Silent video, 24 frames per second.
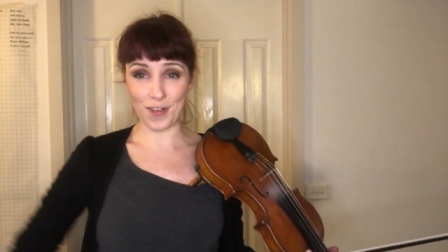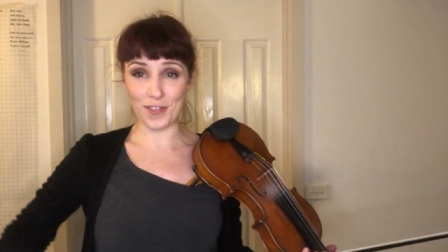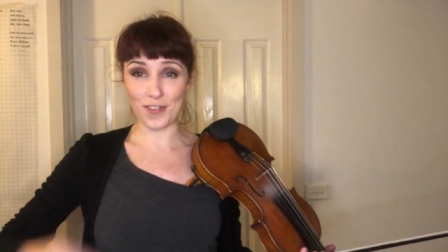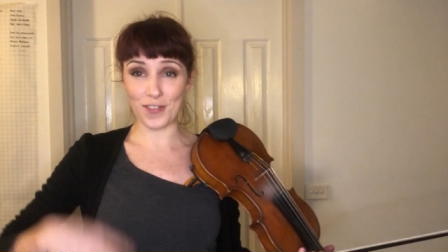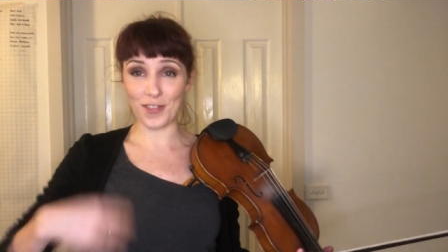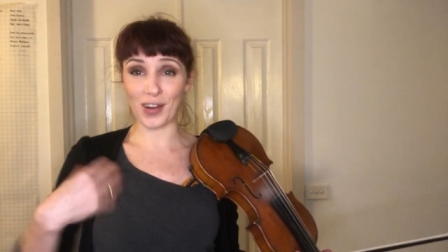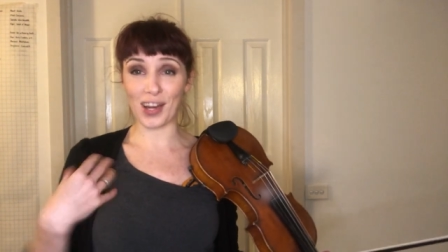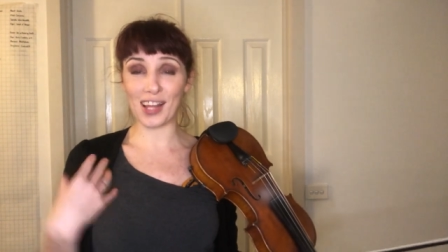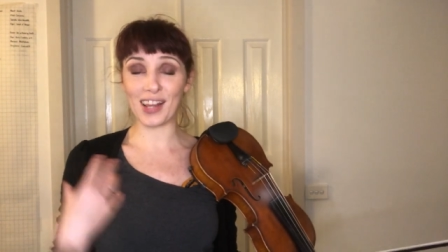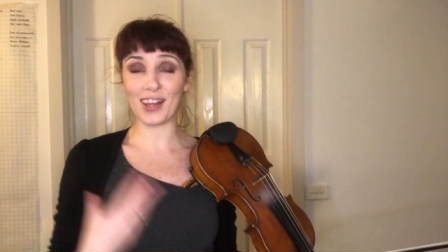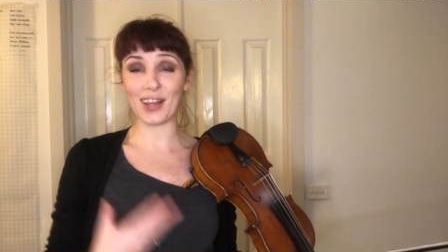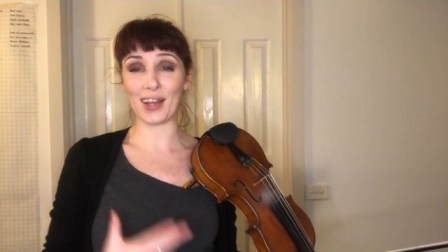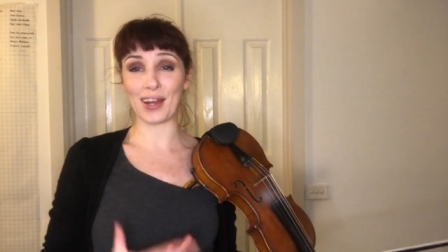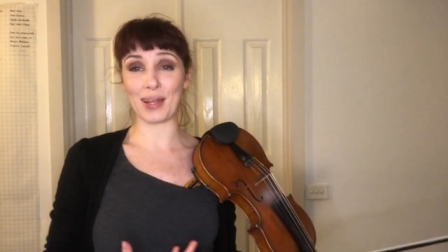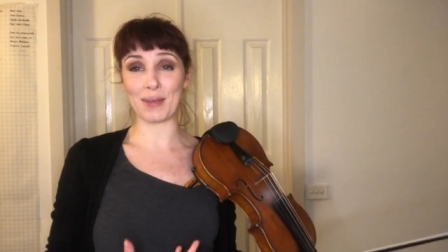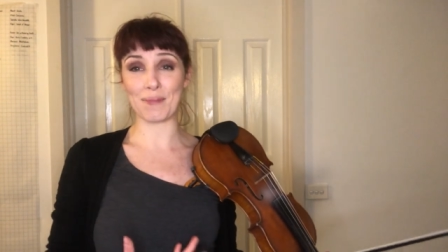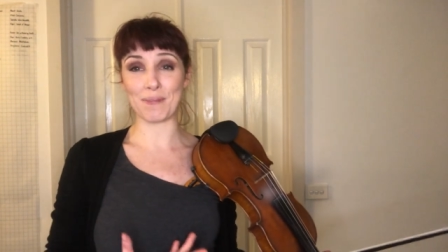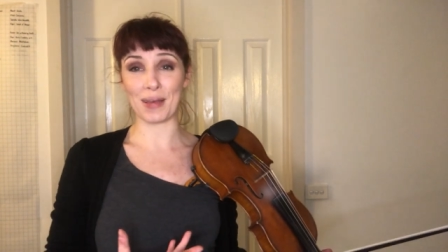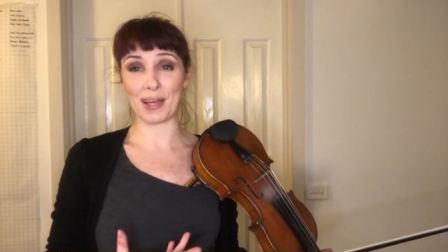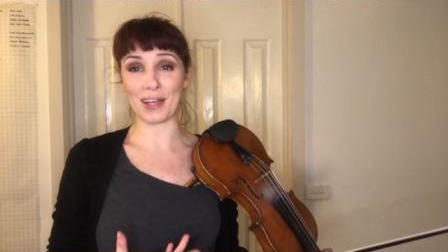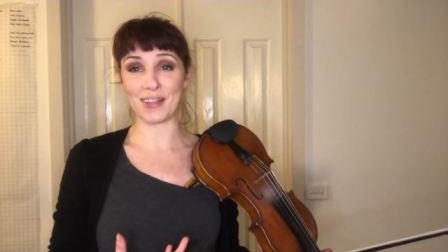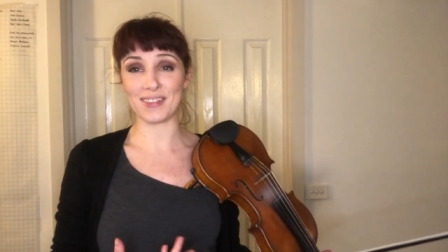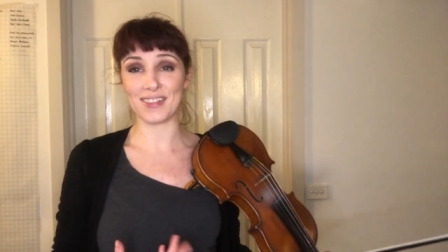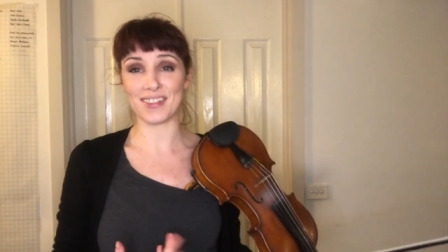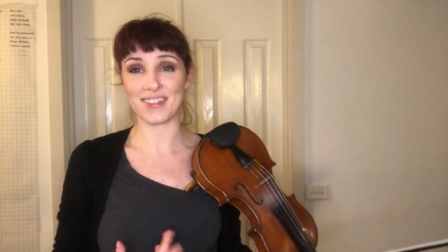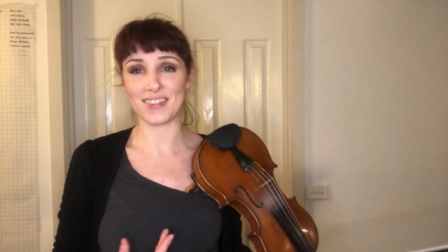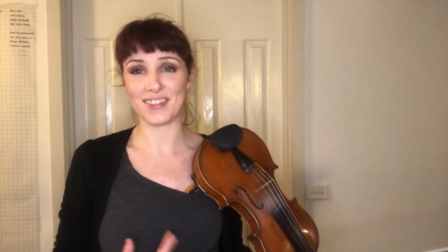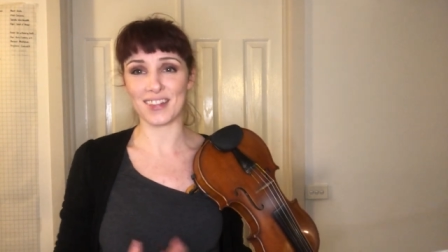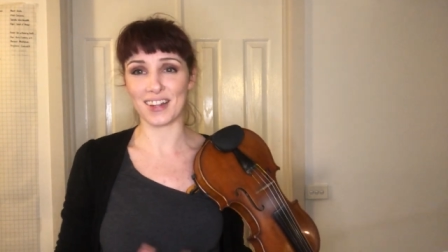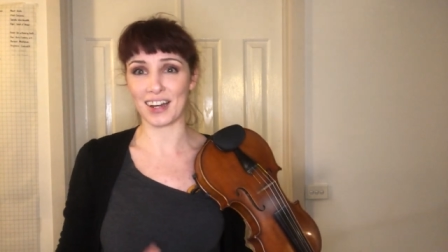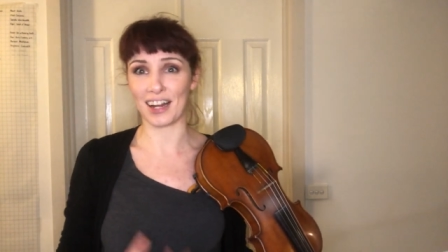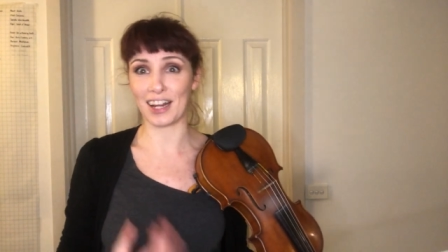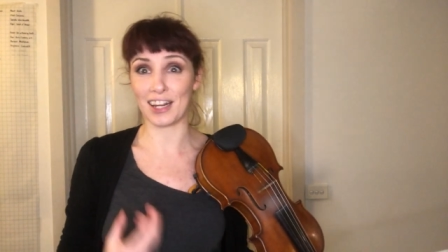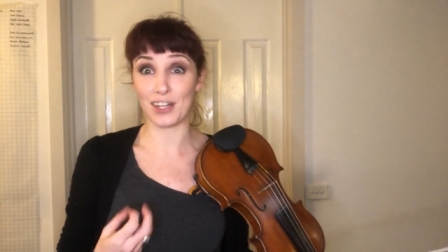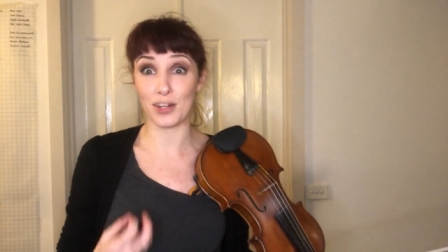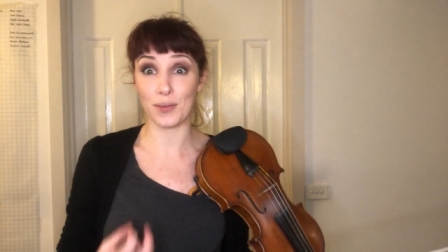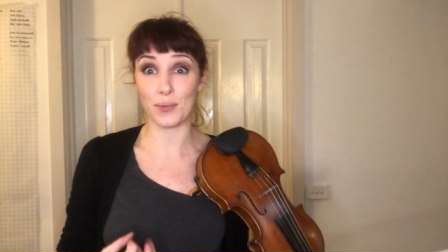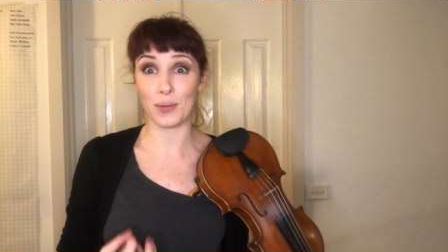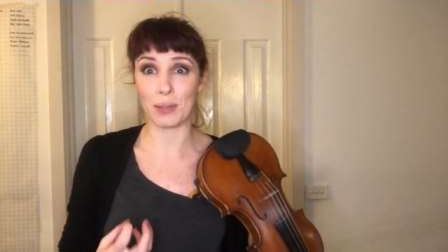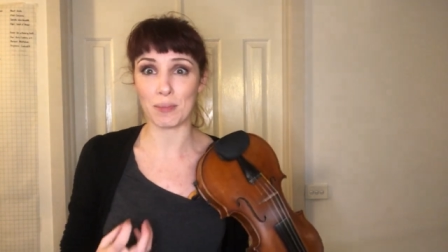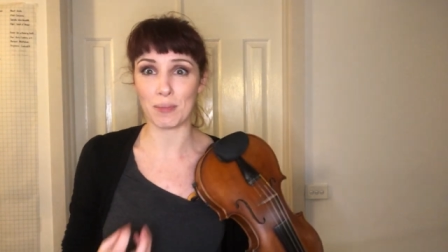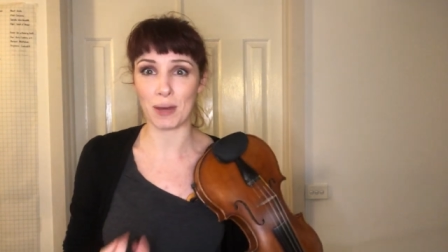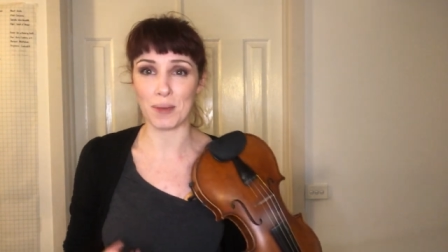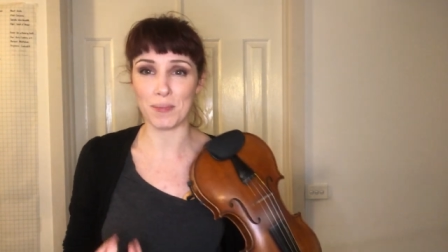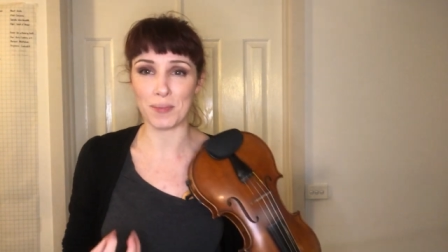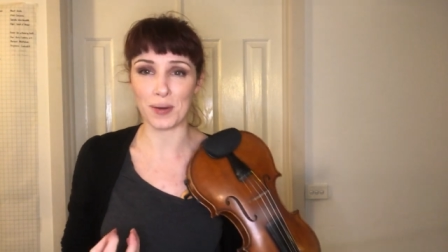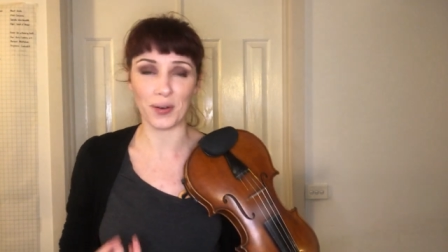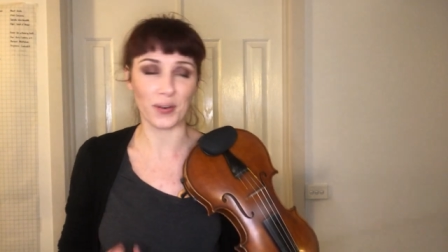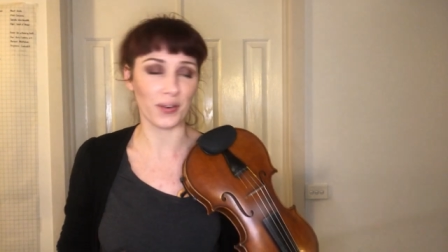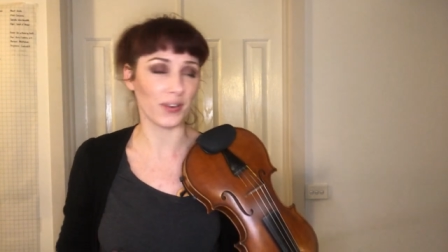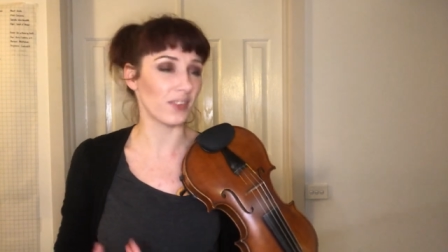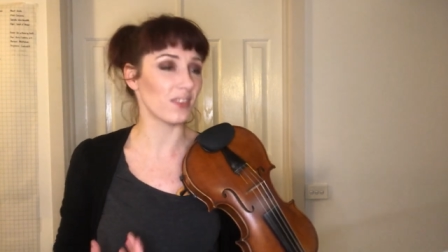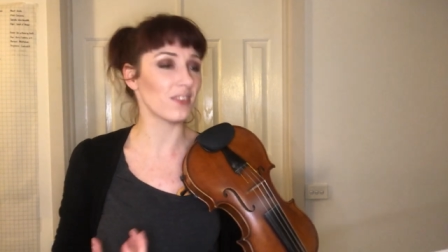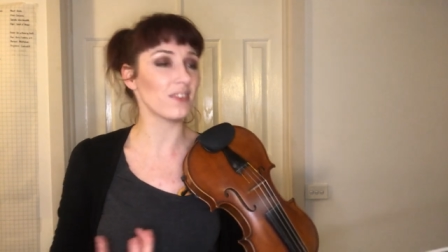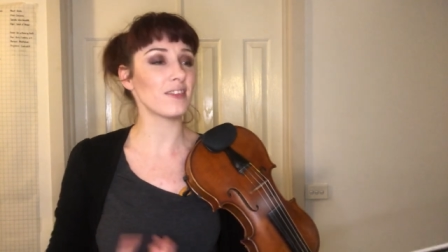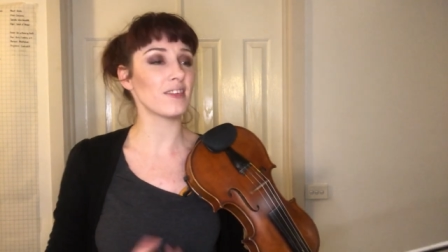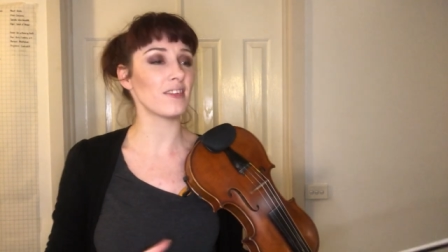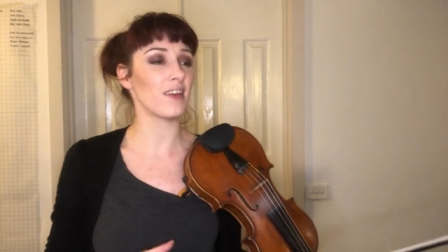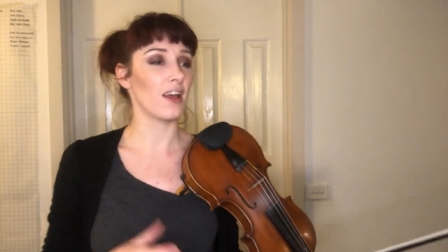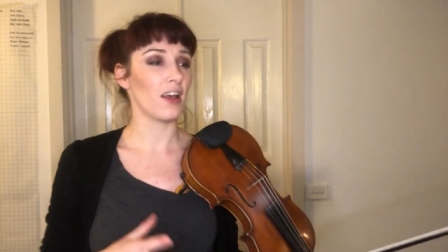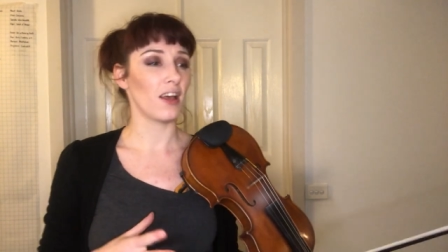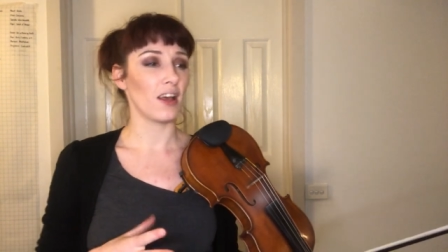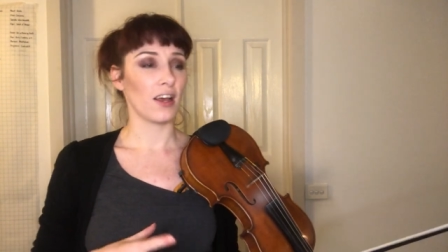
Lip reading: relearning pieces that I knew in my bones